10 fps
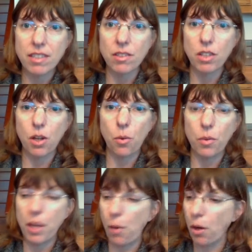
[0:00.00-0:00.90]
you know,
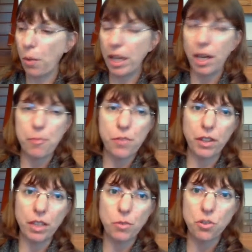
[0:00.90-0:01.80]
they want to wake up
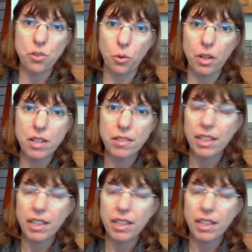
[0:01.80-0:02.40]
feeling restored,